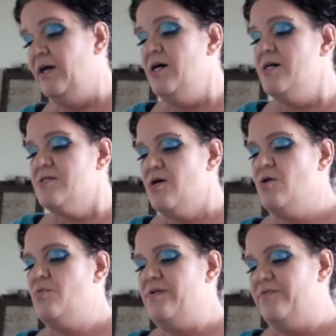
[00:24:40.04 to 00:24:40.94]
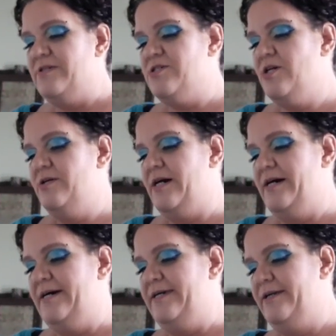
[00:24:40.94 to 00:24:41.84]
So we finished our
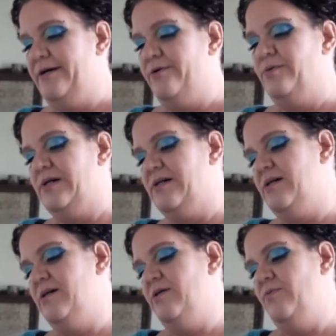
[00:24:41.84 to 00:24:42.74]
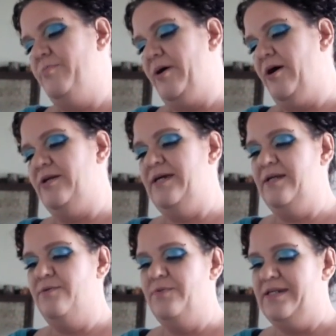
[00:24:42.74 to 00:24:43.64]
night, you know, we partied
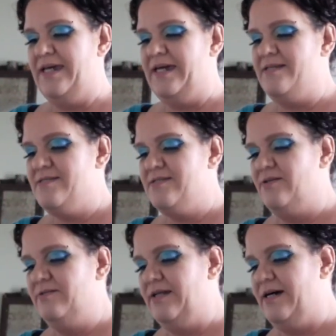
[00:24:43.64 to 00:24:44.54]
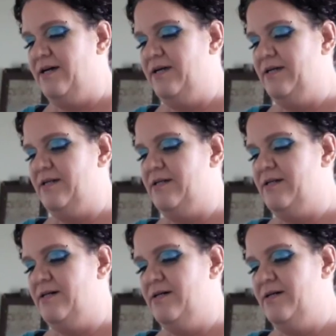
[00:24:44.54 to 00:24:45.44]
and we danced all night, and
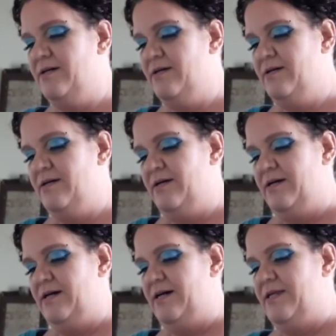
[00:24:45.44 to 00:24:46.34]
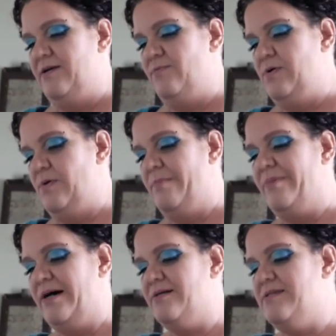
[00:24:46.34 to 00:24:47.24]
then we went
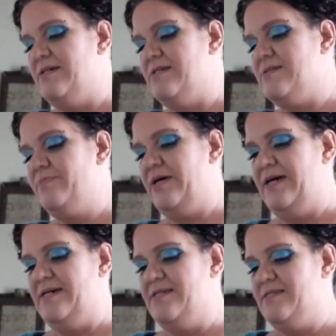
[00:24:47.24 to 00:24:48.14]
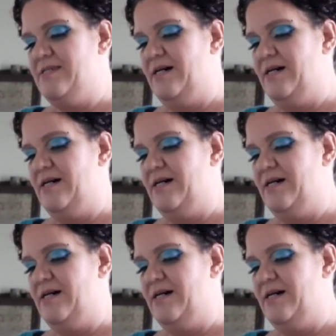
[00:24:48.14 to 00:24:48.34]
back to his place,